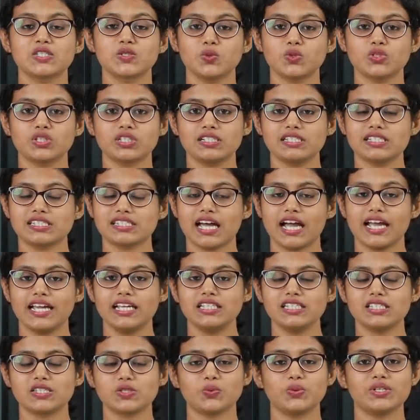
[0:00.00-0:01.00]
social
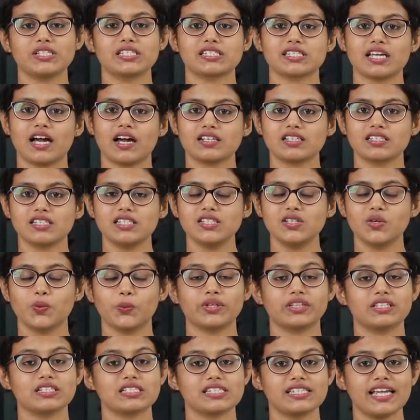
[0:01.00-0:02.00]
science, we started
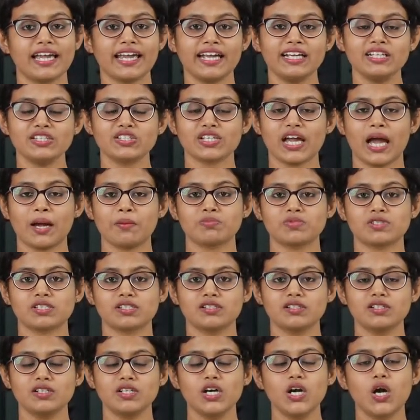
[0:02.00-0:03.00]
with the second
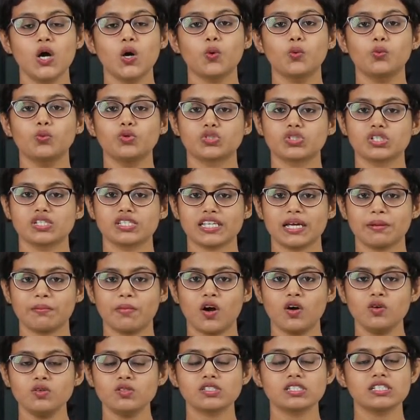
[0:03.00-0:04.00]
chapter, which is
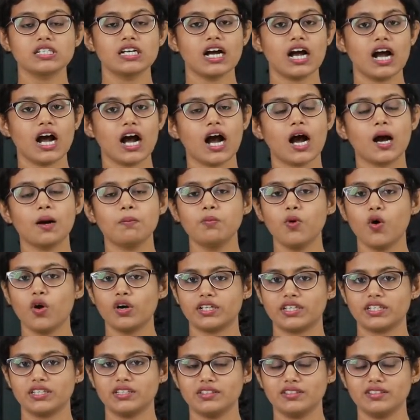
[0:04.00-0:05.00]
about our
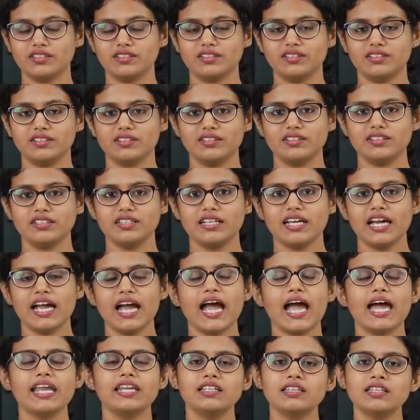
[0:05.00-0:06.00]
body.
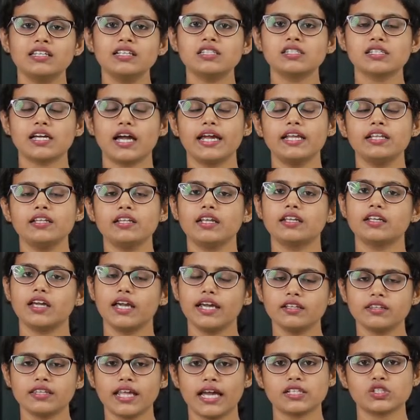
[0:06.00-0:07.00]
And in, this, in,
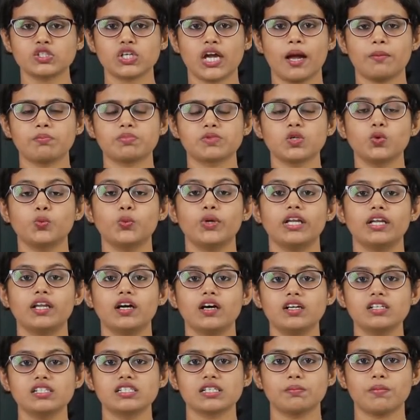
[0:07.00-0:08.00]
in that chapter, we
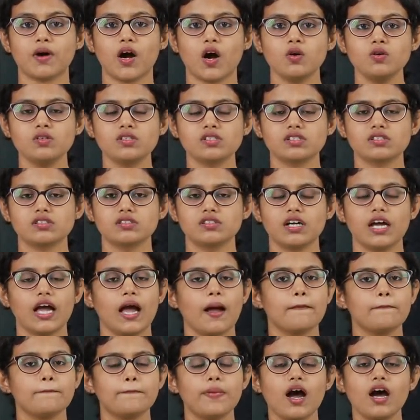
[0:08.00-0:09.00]
learned about
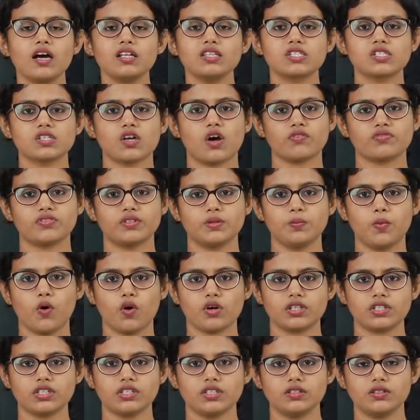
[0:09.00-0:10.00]
parts of the
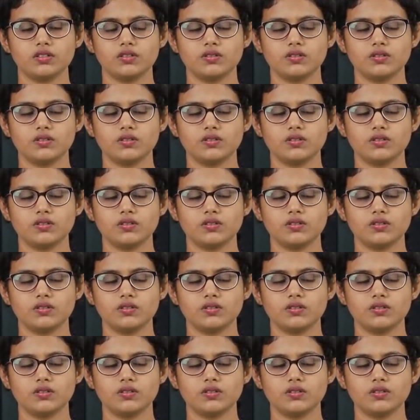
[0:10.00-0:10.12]
body.